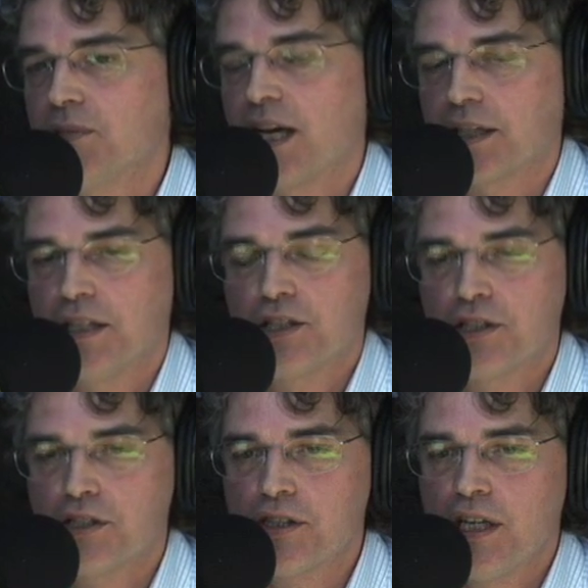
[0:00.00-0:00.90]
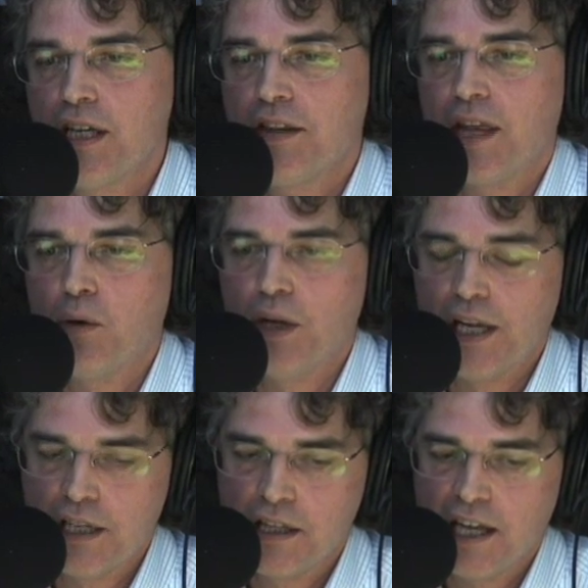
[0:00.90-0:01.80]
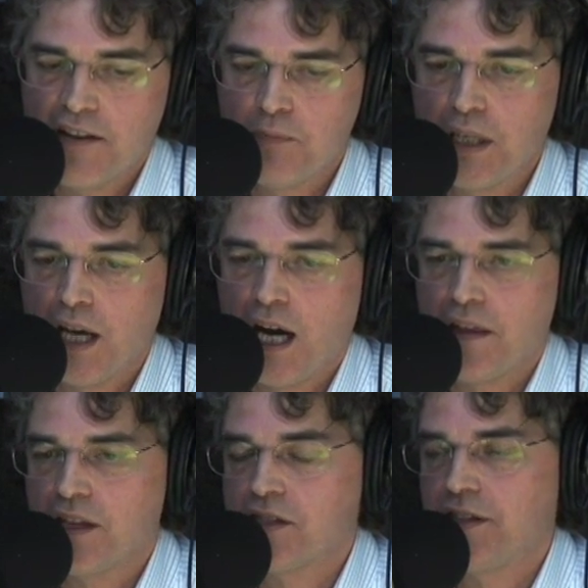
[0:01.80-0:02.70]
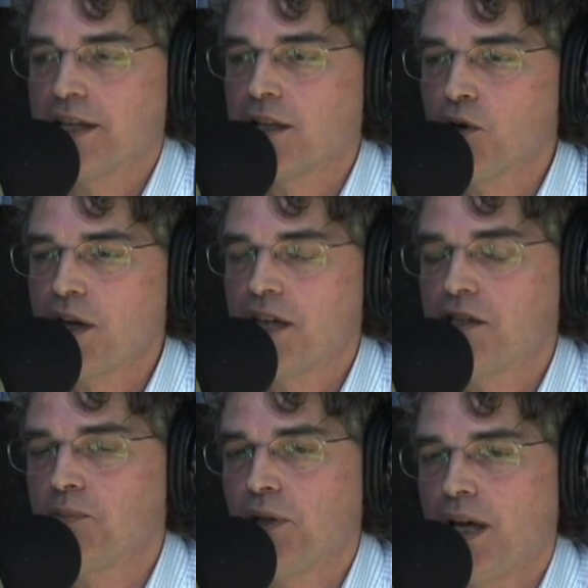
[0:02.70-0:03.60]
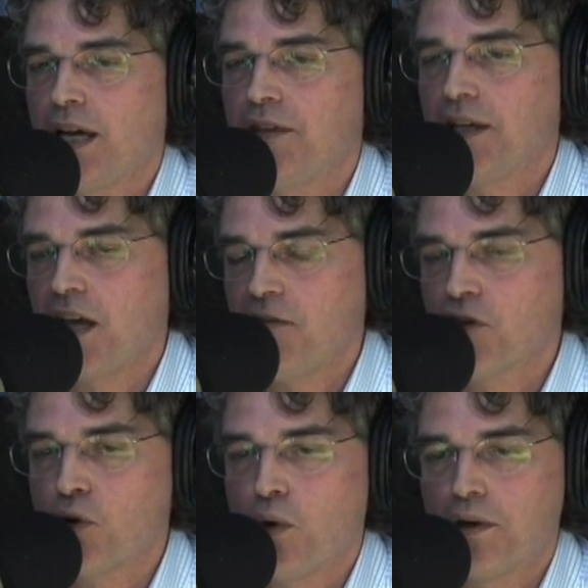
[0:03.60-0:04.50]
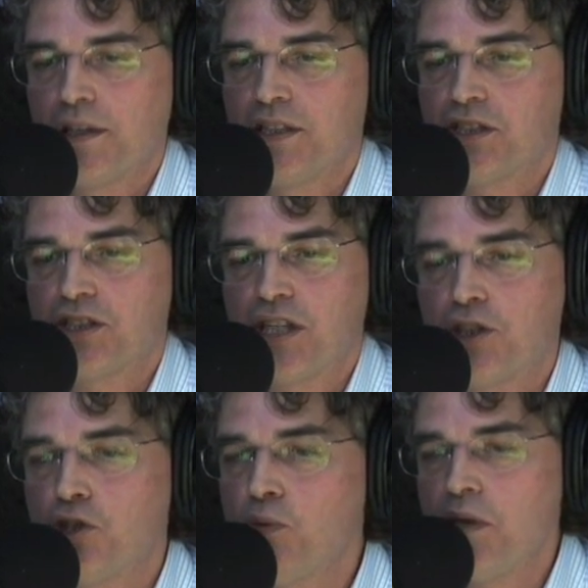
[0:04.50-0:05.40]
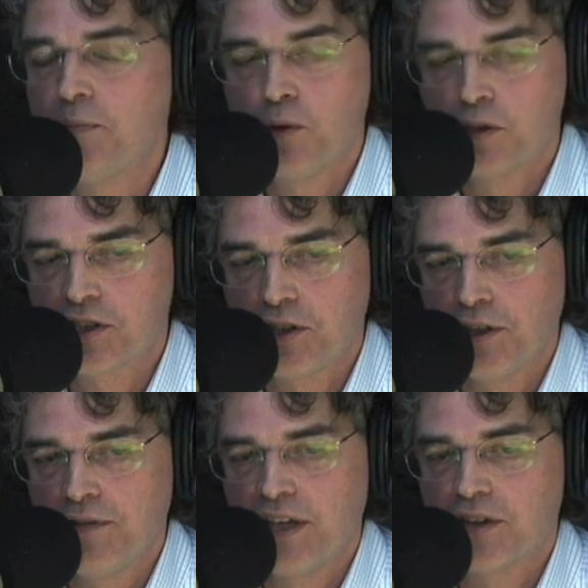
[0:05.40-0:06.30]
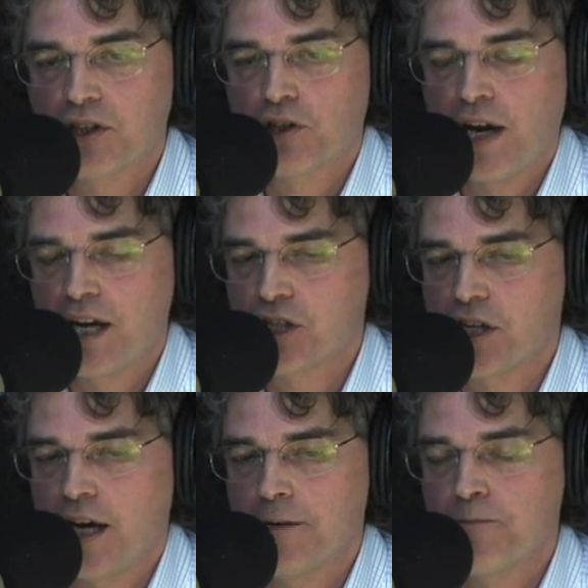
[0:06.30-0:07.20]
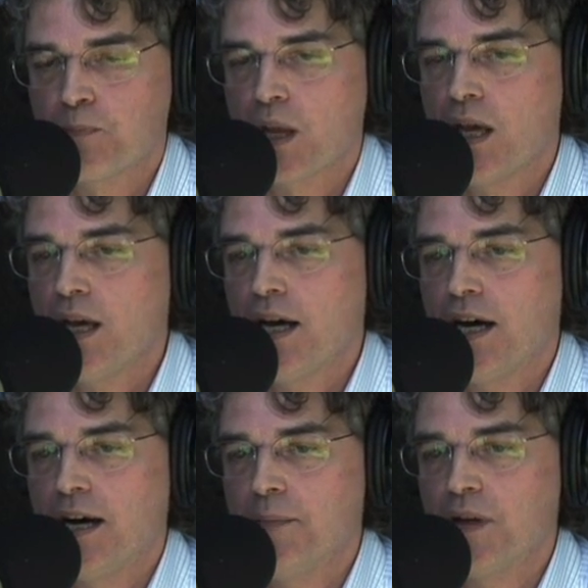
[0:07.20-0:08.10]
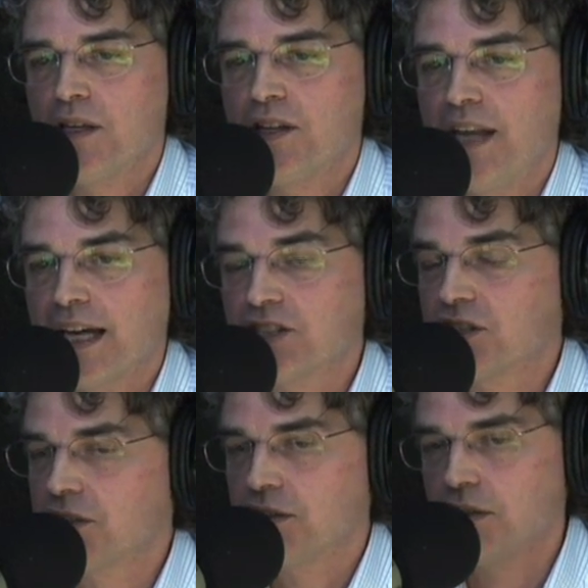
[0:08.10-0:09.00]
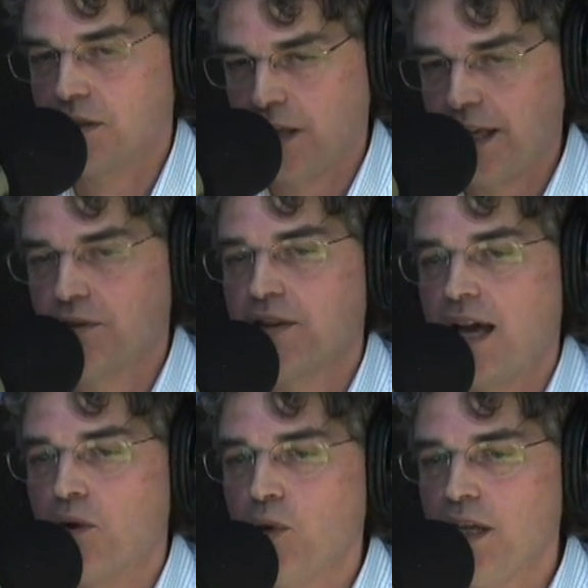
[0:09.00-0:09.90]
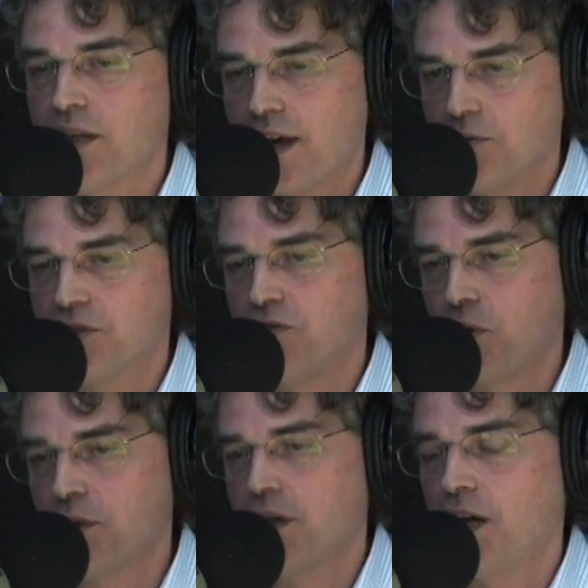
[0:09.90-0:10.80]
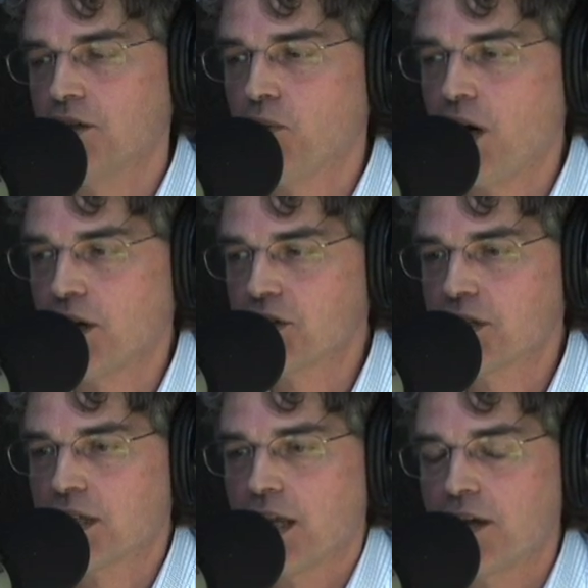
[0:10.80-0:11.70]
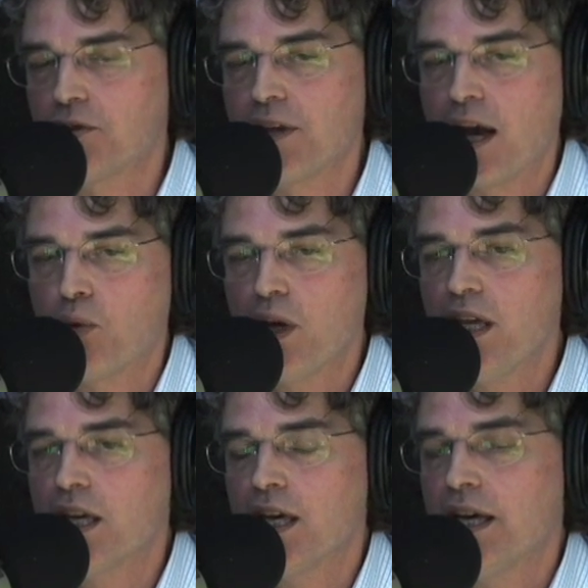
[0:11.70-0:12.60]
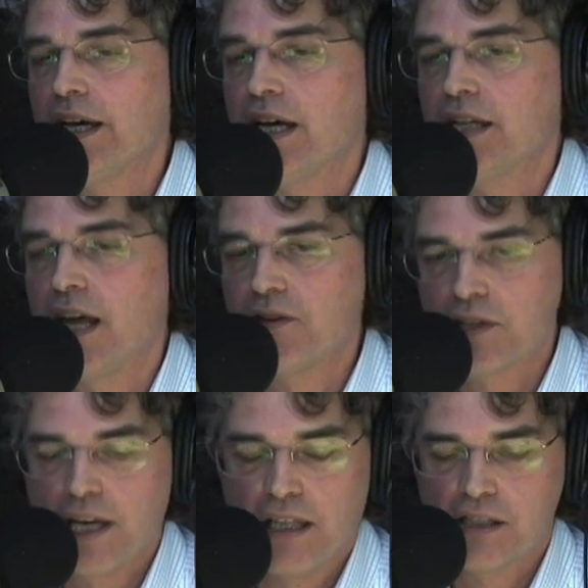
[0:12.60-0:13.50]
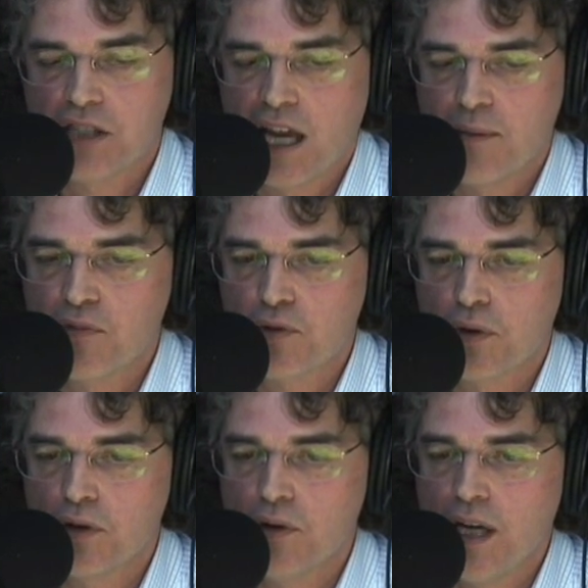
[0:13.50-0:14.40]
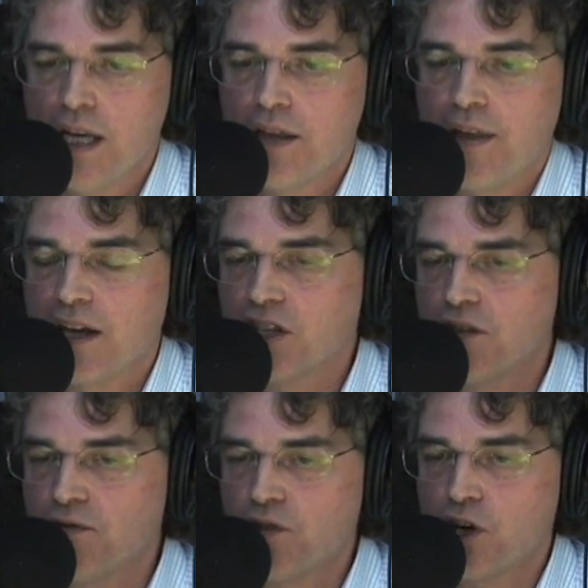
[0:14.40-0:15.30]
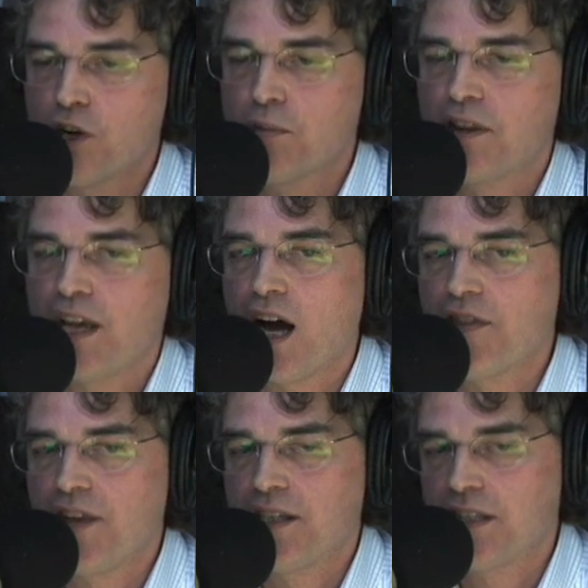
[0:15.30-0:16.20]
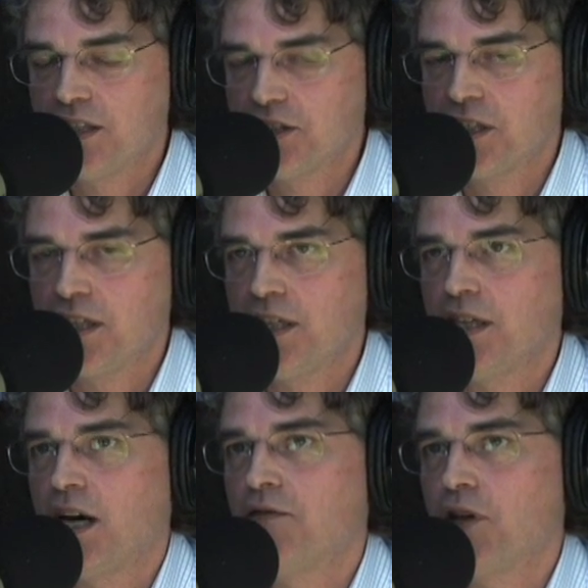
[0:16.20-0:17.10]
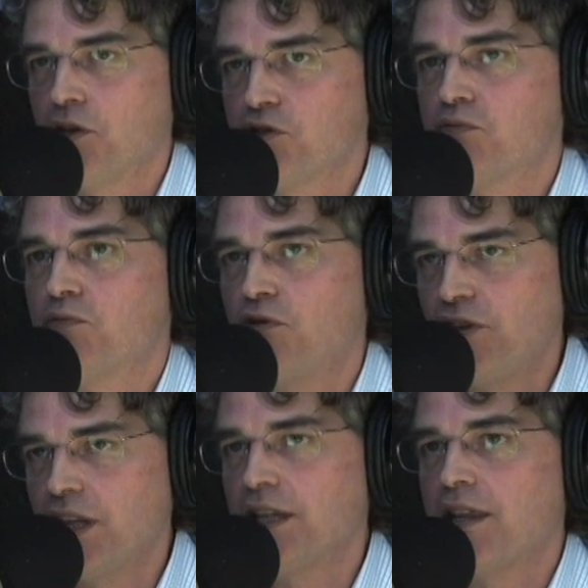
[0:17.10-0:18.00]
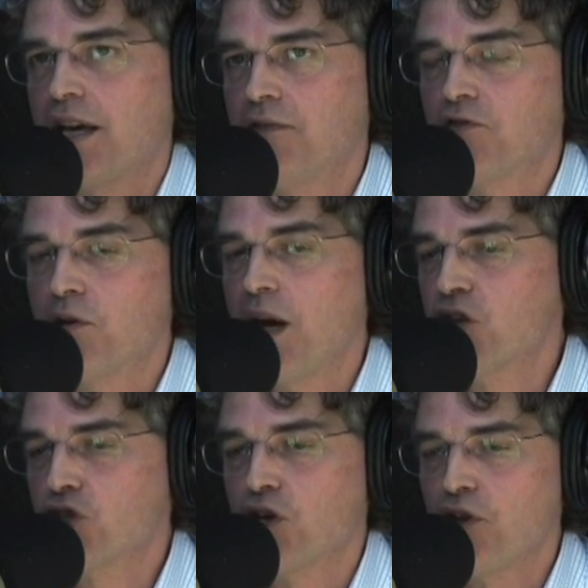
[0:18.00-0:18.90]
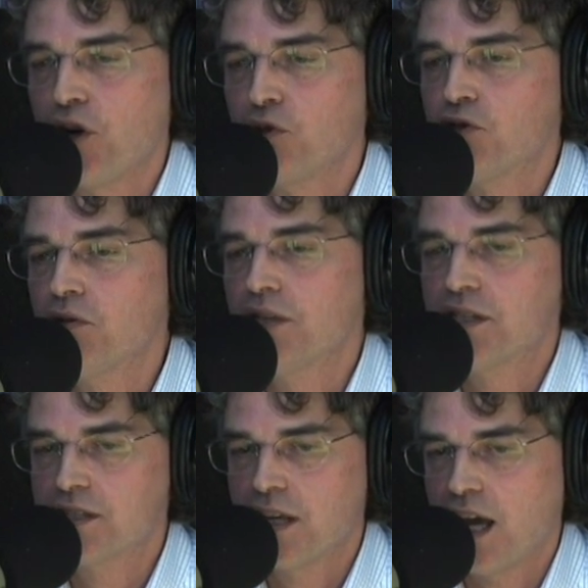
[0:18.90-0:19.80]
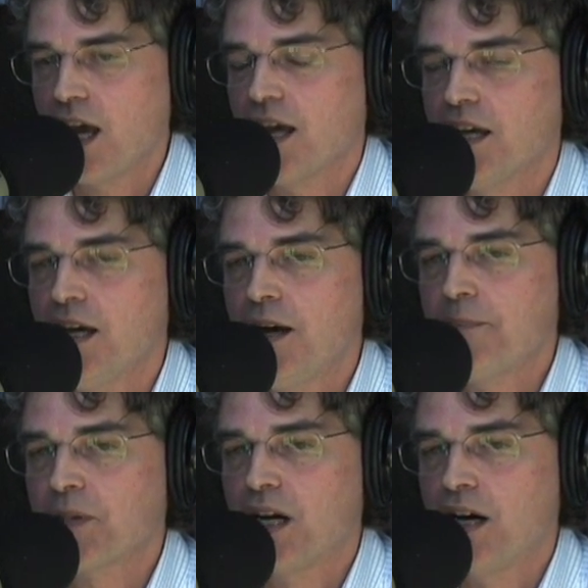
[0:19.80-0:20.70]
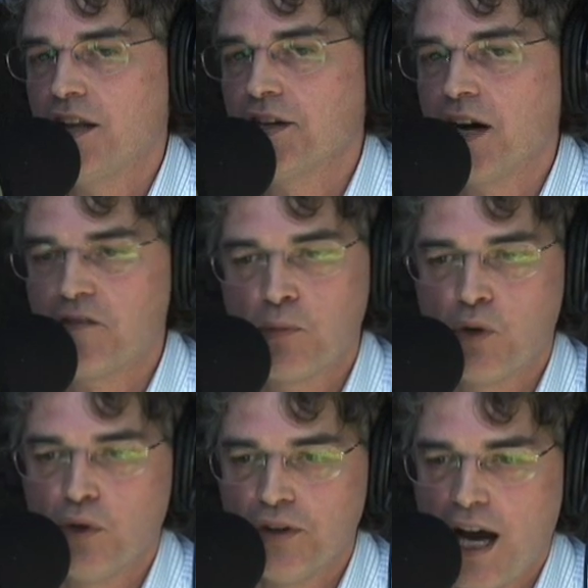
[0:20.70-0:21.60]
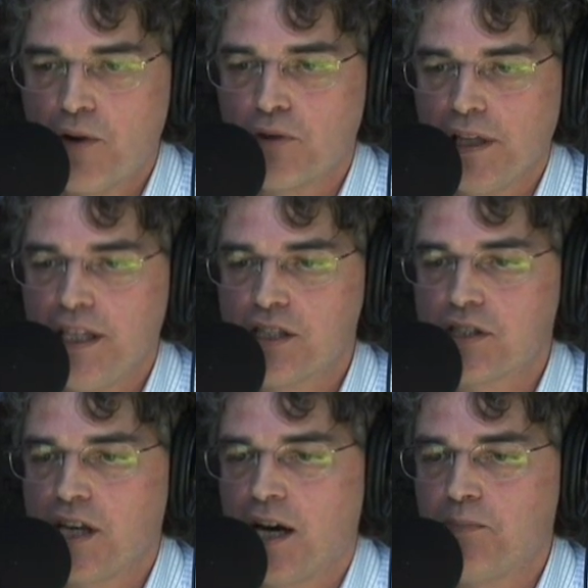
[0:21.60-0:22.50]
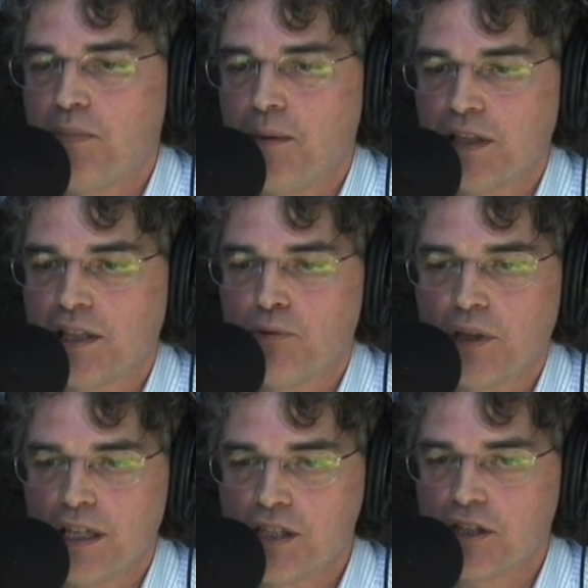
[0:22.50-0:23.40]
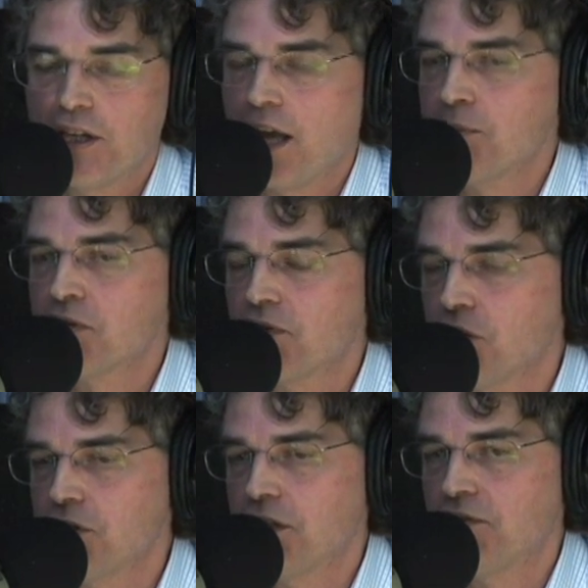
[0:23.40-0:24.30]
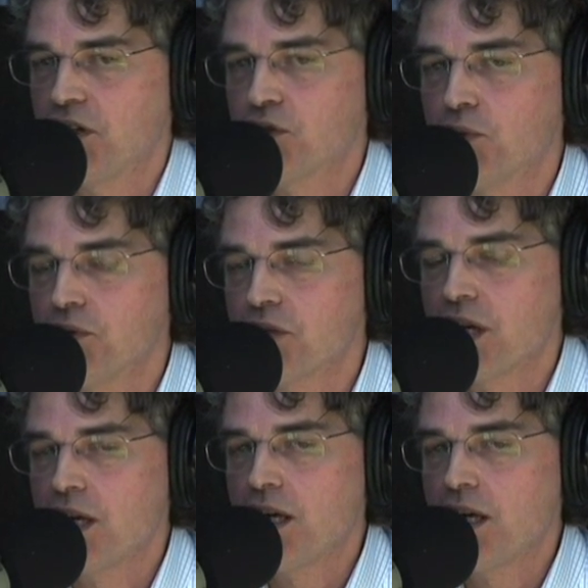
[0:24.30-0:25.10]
technicians. They went into the FBI. They said they had located the plane. They gave the coordinates and said 2 people were still living at the crash site. Later in that week, that was forwarded on to Washington. Later in that week, another telex came through that confirmed the authenticity of those revealing that information, although to this day, the government will not publicly release the names of those individuals